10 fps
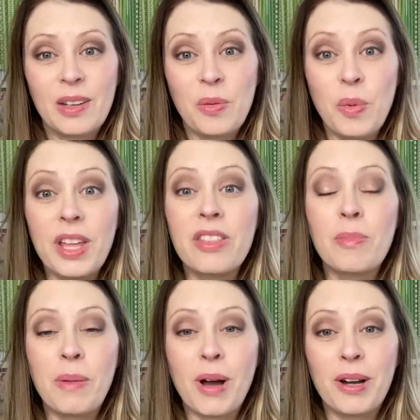with
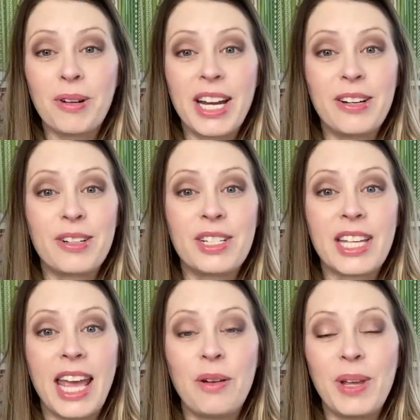my moderators
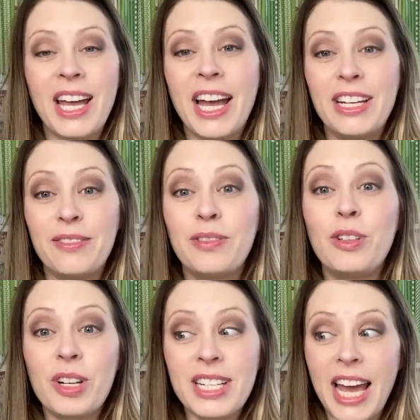and we kind of
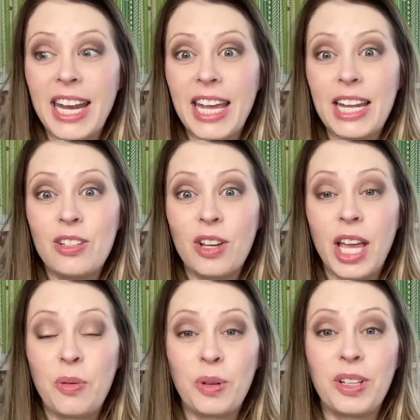looked at it and took
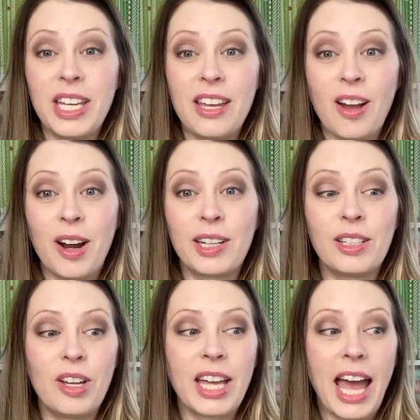a really
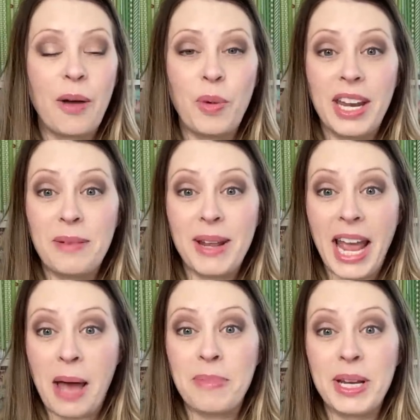hard look at what had been
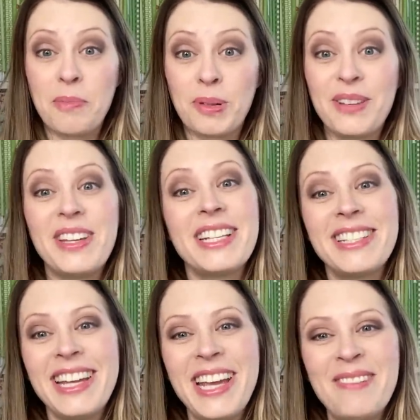happening
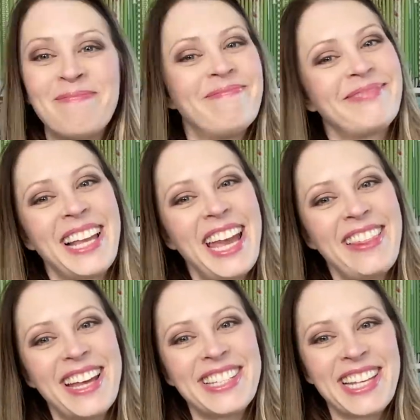previously.
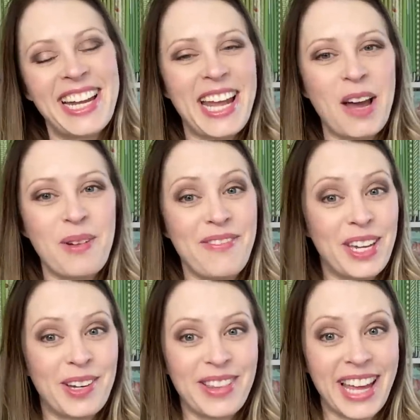And that's kind of how we
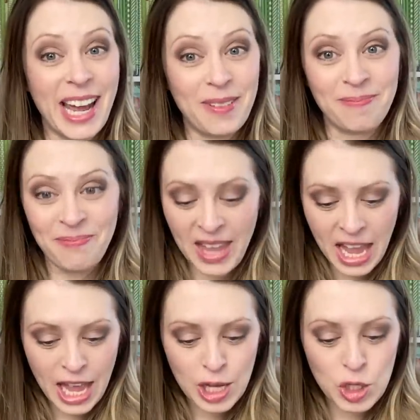figured that out.
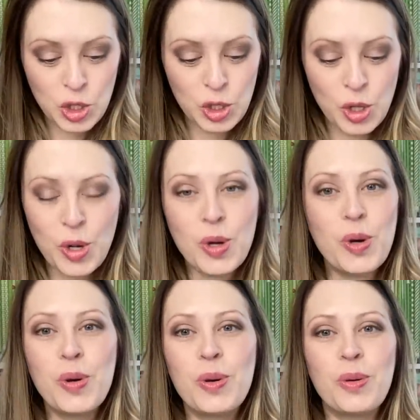
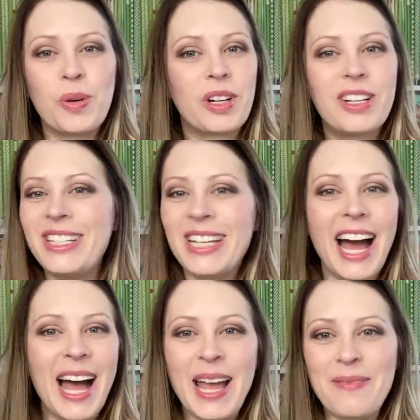So, good
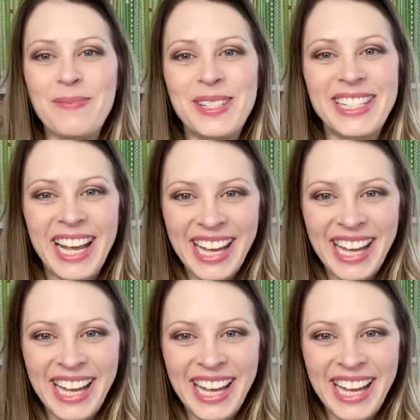times.